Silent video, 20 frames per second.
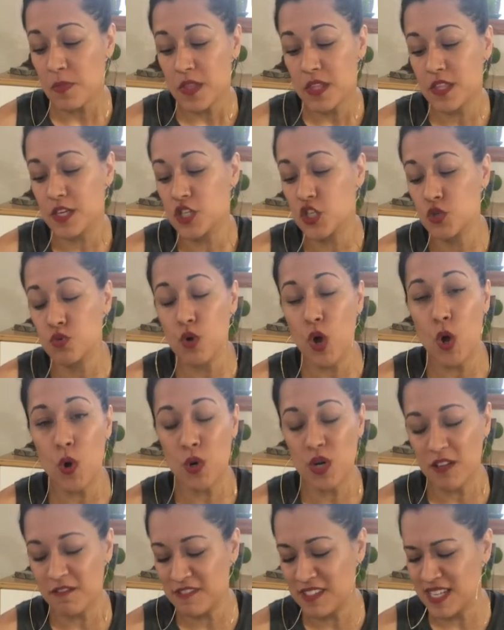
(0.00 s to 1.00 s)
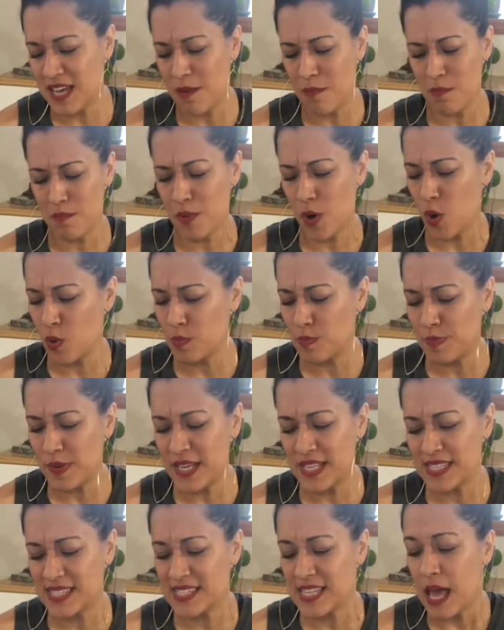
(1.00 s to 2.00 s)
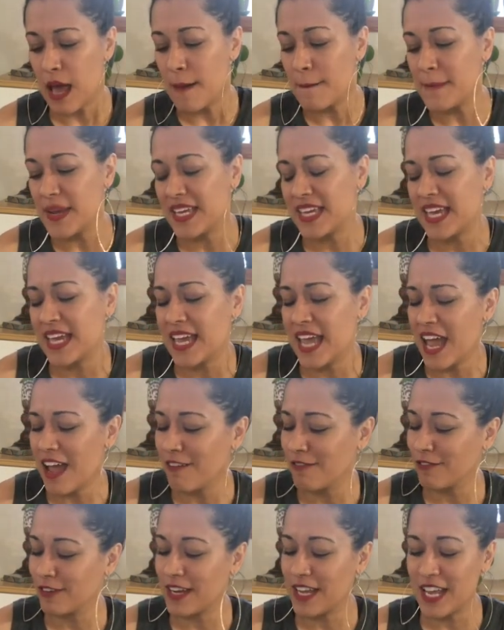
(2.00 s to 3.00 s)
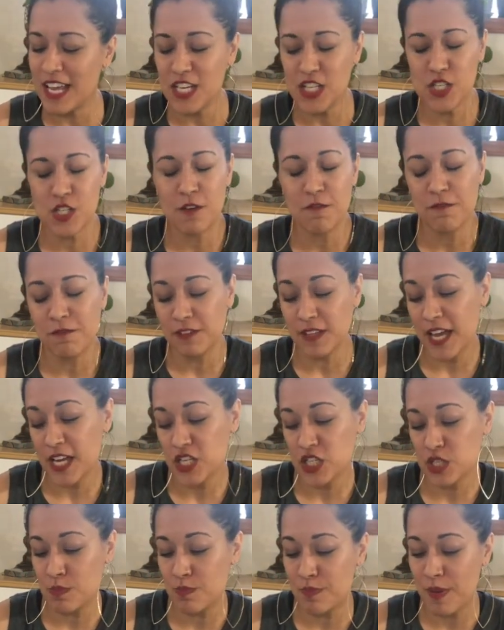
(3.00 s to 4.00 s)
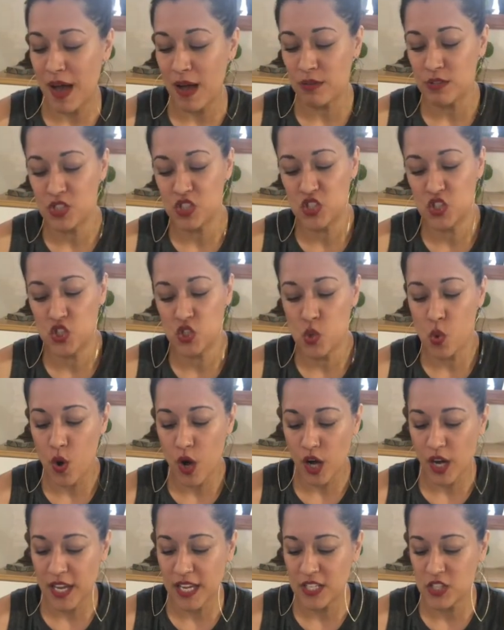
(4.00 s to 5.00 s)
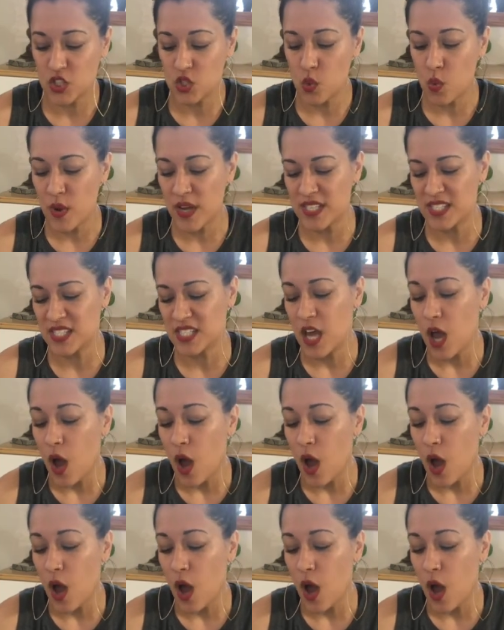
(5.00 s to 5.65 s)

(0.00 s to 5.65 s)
the drone of dembo beats making every inch of flesh bounce, twerk and twist,